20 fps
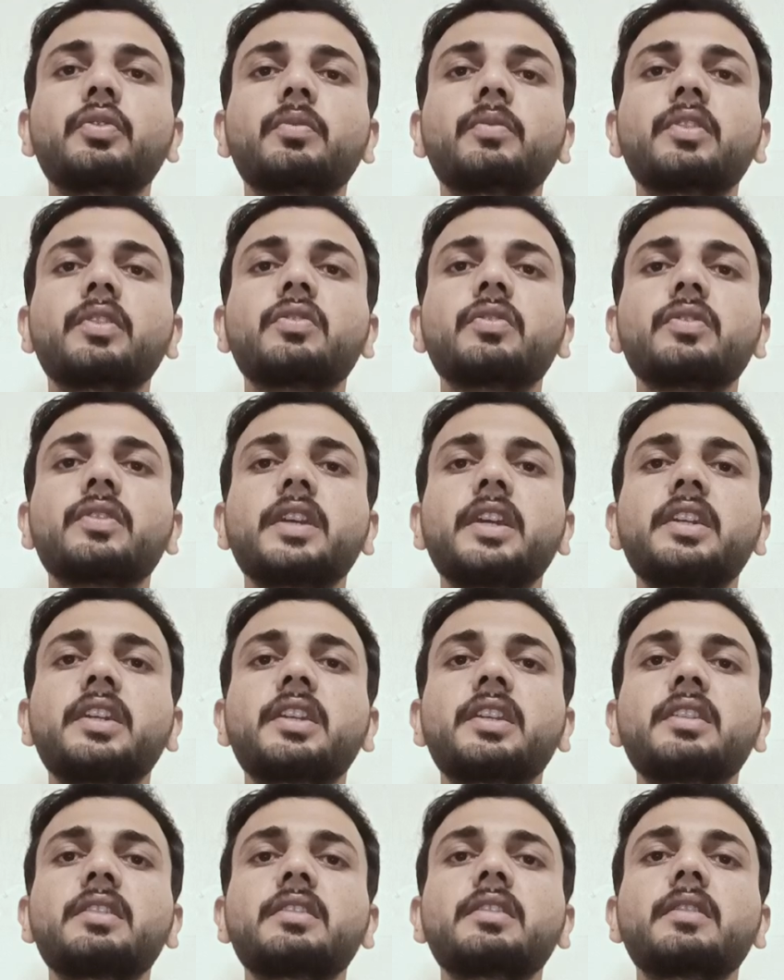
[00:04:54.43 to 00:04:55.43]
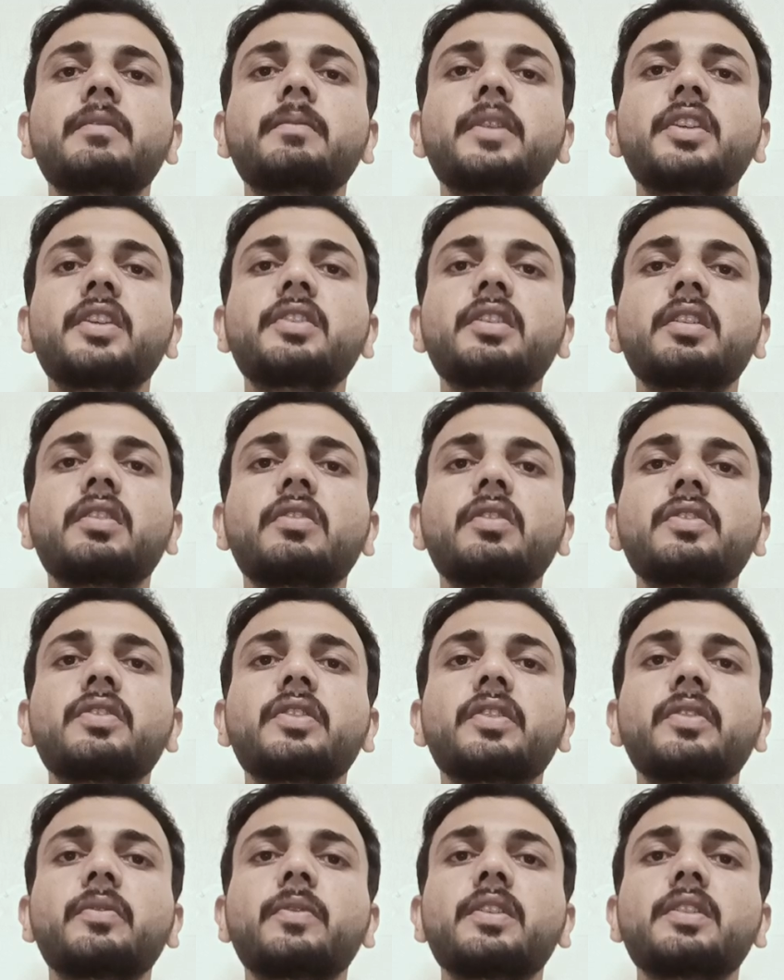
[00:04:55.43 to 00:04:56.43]
societies. The major
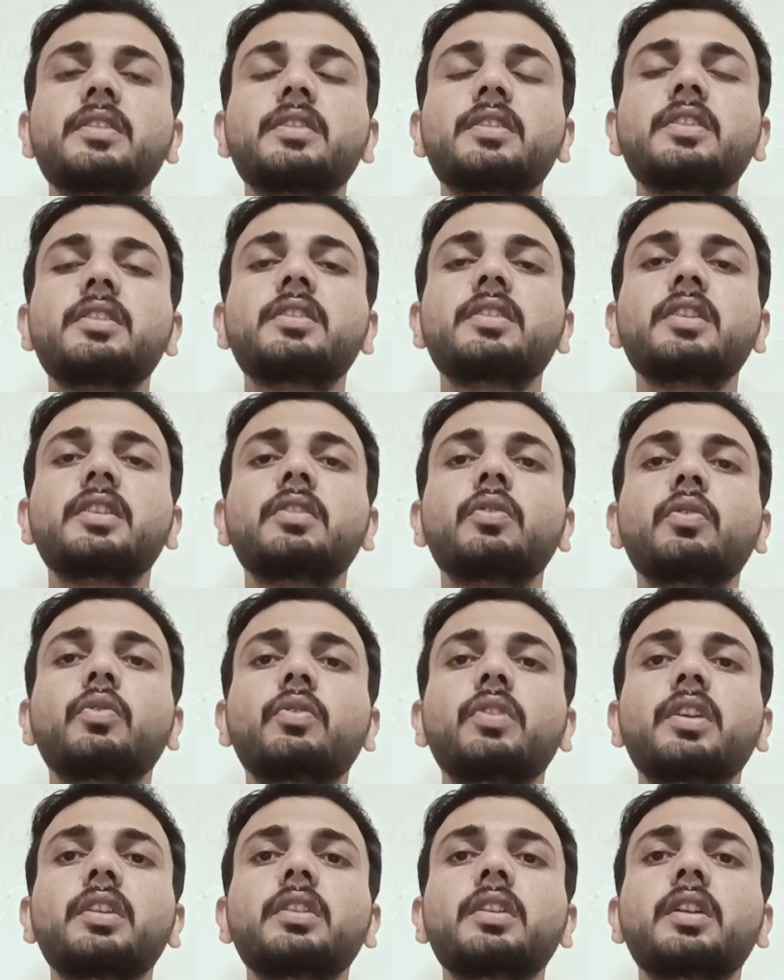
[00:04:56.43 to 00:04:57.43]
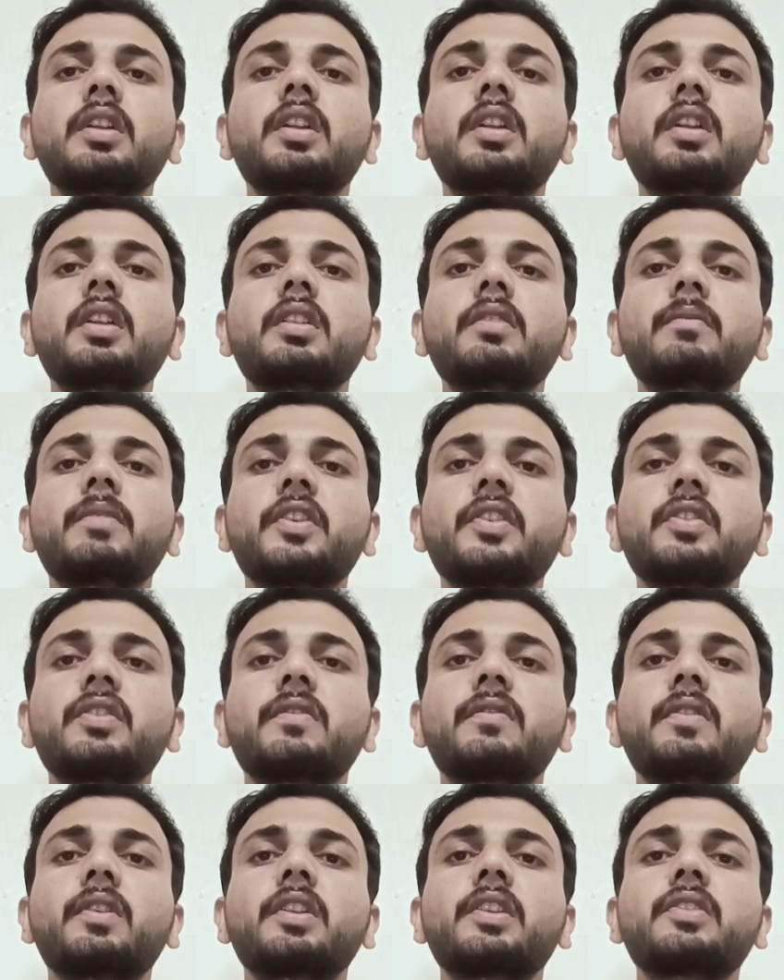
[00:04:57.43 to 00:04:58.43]
consequence is included First
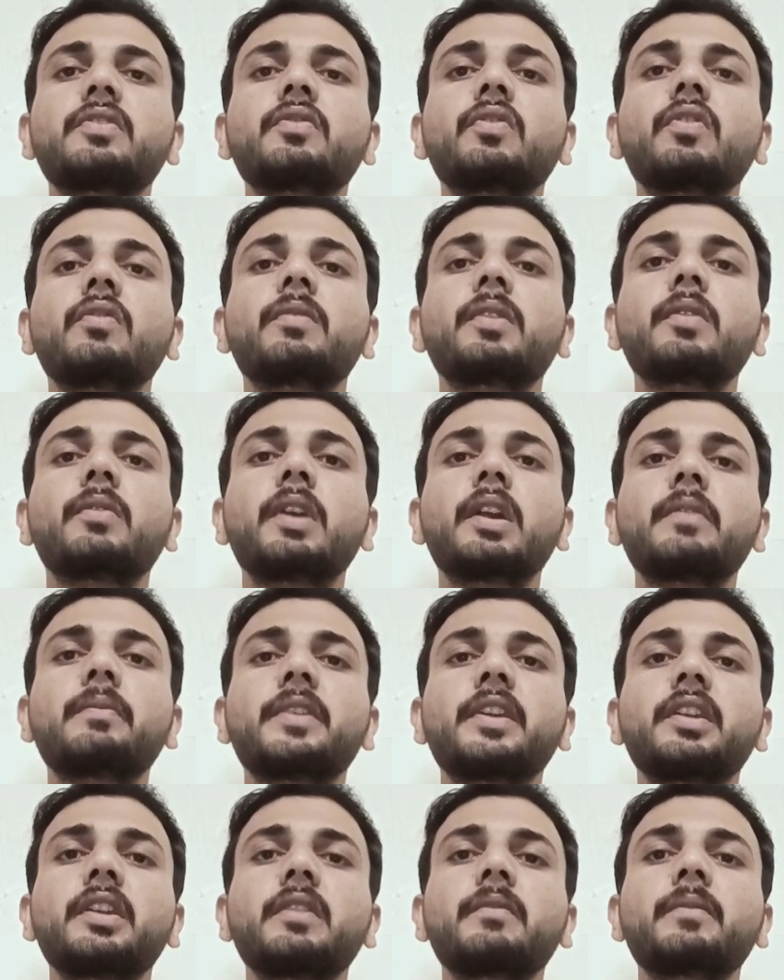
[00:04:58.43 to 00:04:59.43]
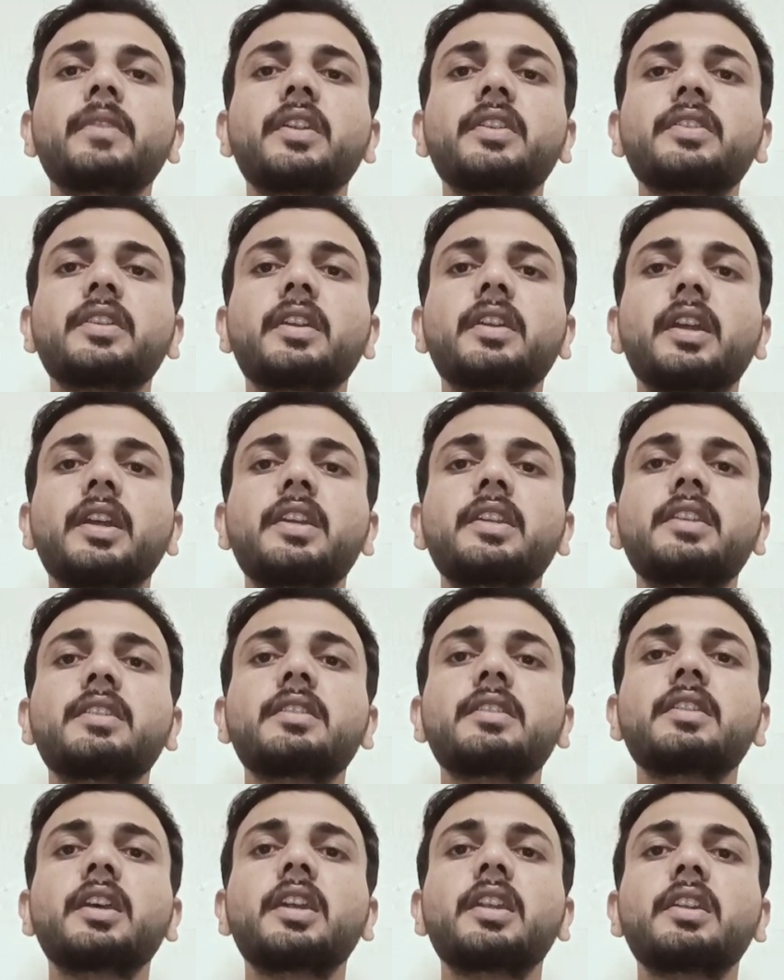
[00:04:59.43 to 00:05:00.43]
of all is global warming temperature rise,
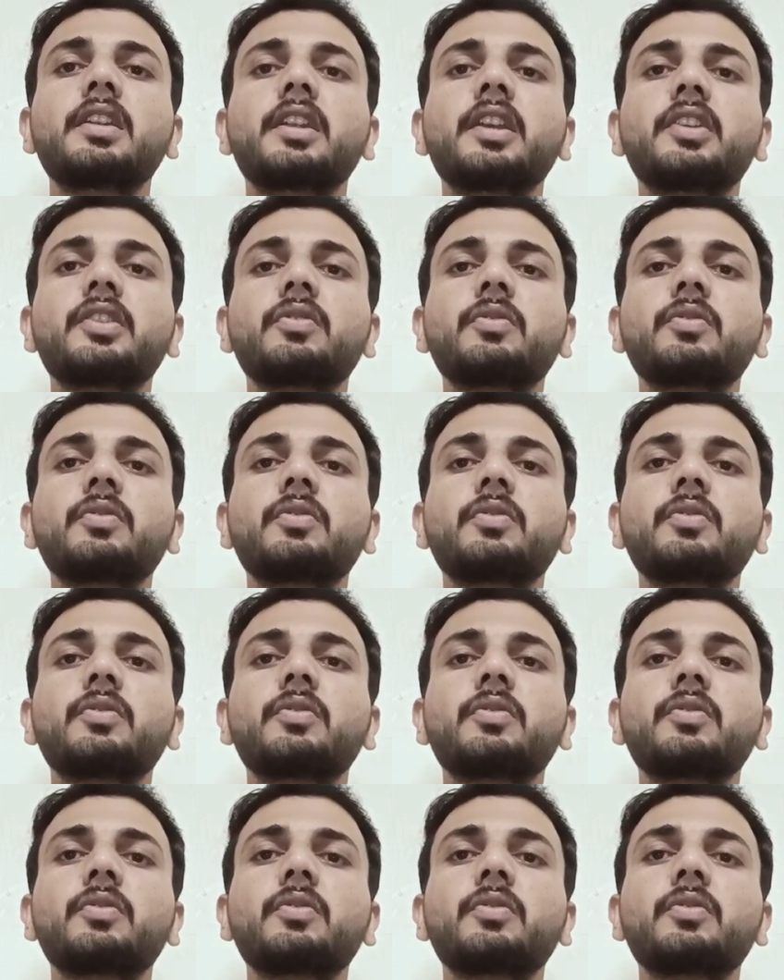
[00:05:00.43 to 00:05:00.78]
then next